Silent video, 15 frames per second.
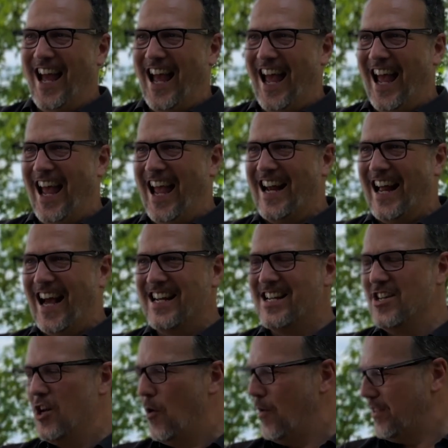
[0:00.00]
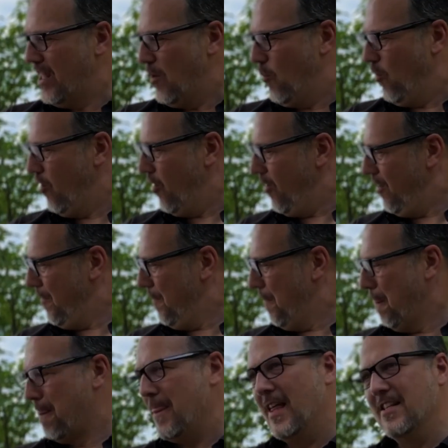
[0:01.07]
And I didn't know what they were
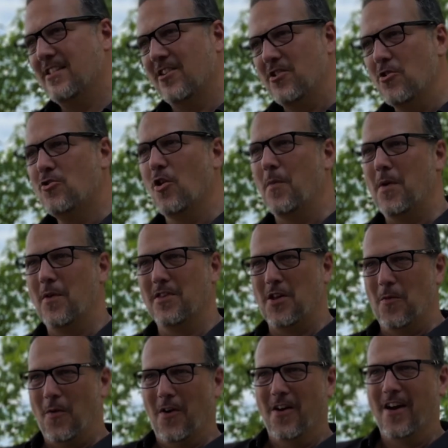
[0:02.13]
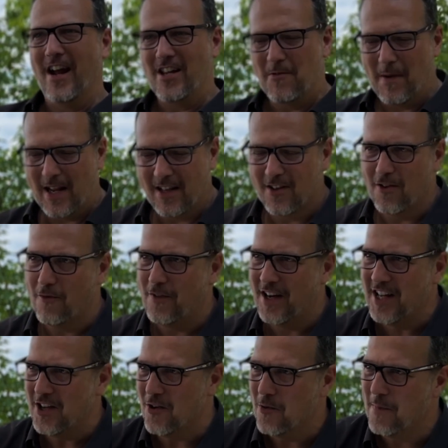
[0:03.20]
until you told me what they were, and you made a little
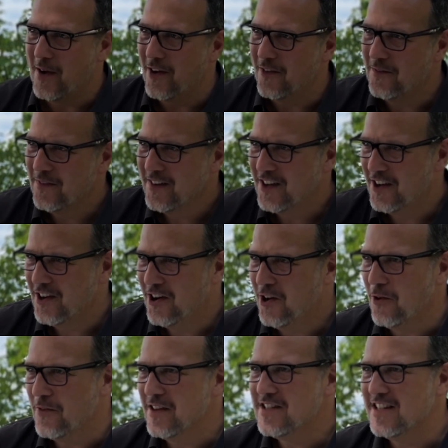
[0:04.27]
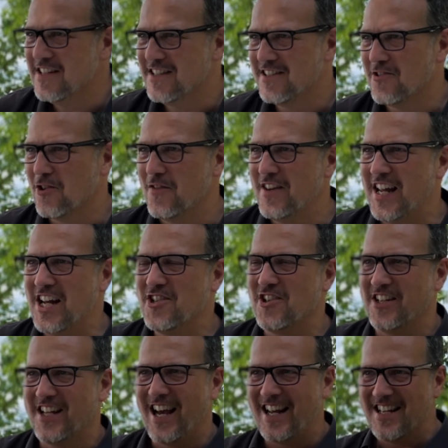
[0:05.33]
video about, this is sort of an
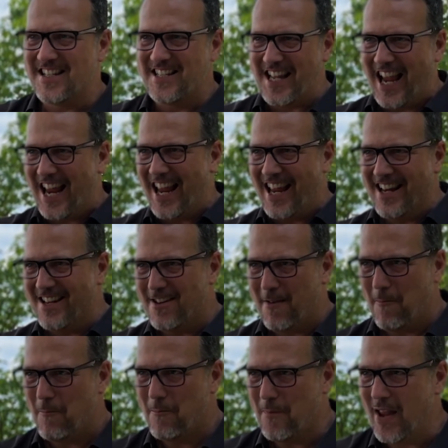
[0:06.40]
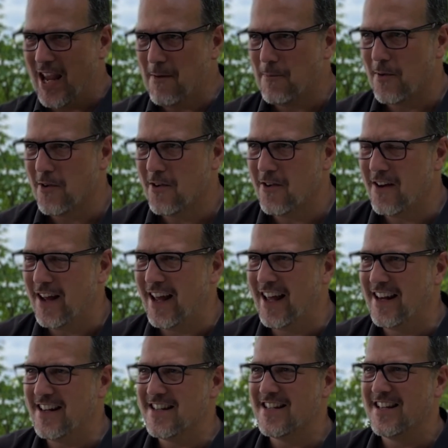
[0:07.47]
ancient kind of sandpaper, and